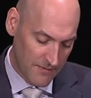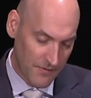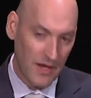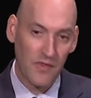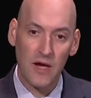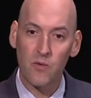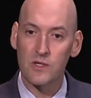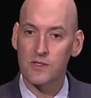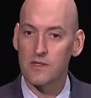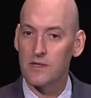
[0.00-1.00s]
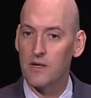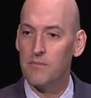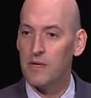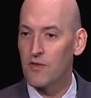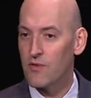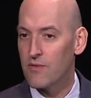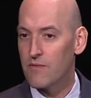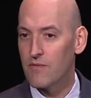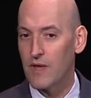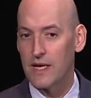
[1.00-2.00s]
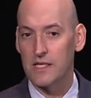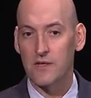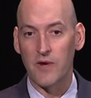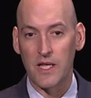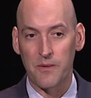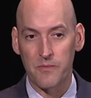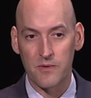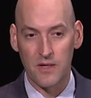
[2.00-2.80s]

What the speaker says: And there was a myth that had developed